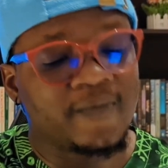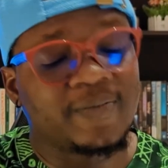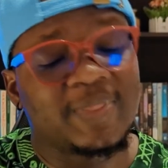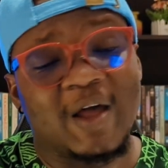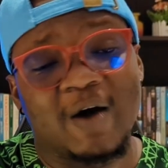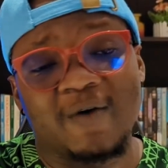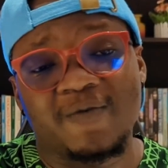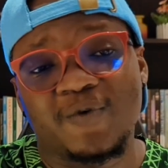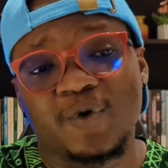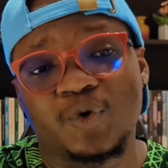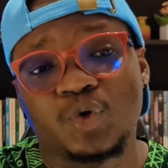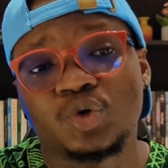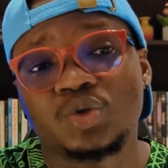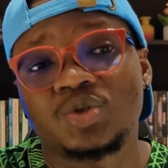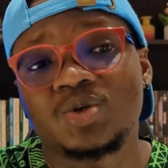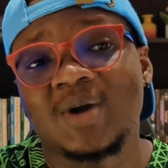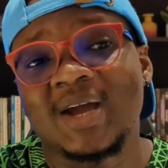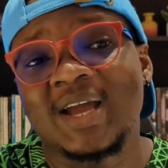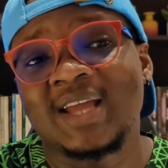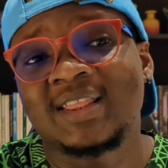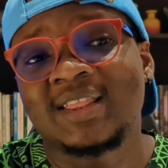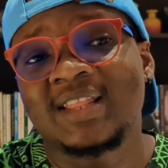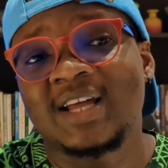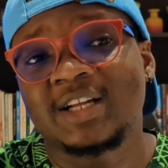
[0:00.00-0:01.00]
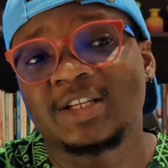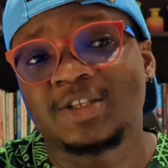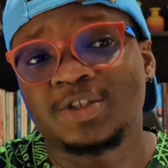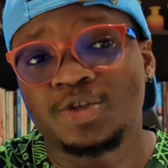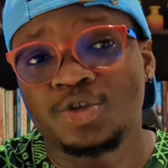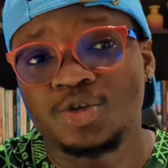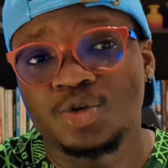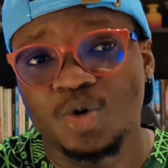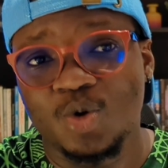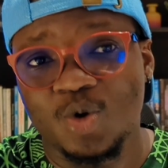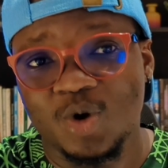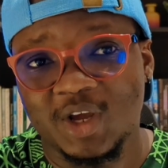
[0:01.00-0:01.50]
Now, for you to enter the
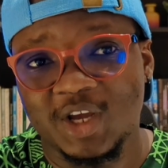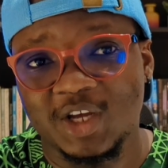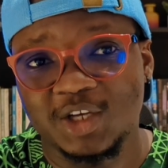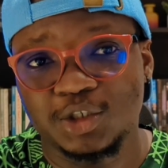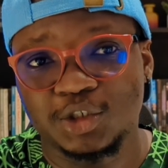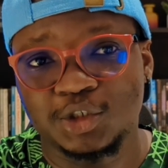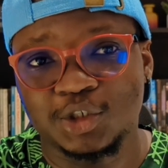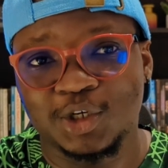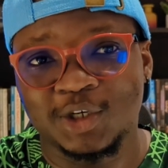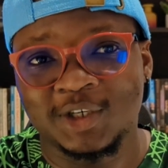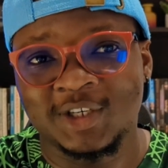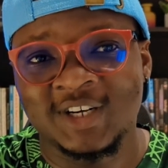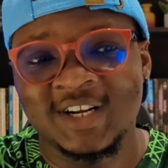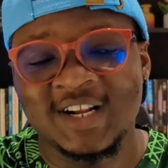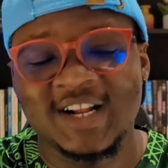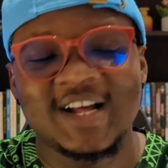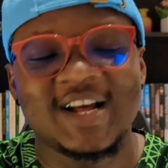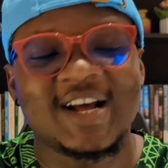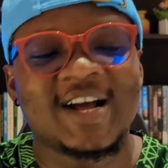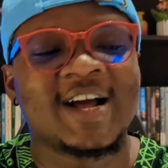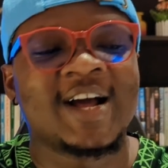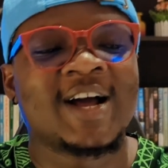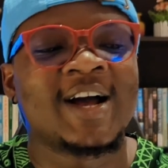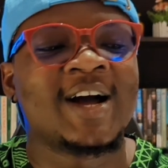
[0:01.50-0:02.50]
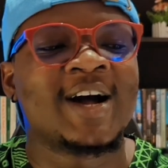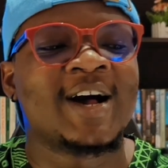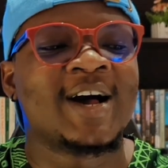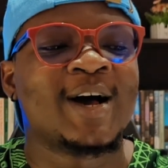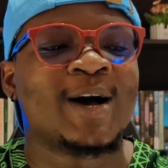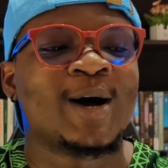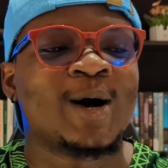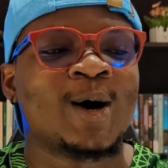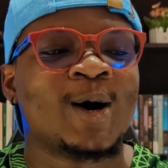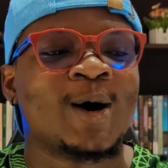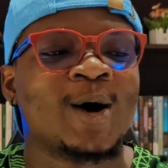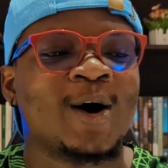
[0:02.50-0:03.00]
new location,
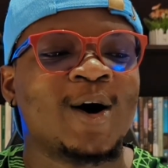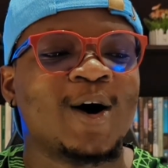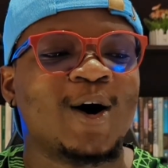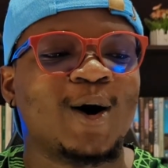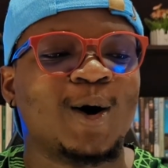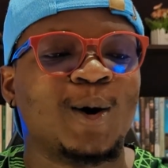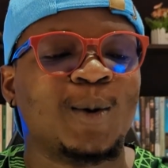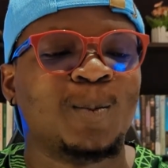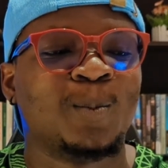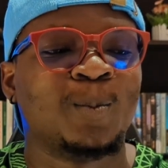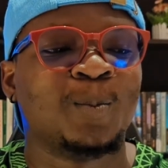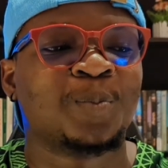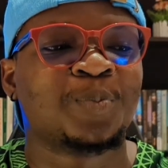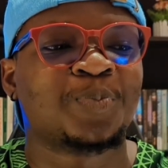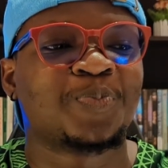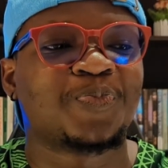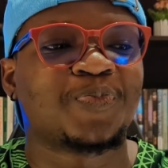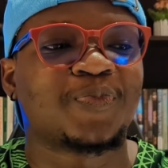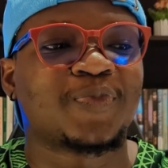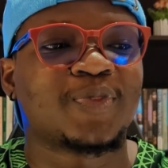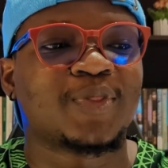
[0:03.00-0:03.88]
um,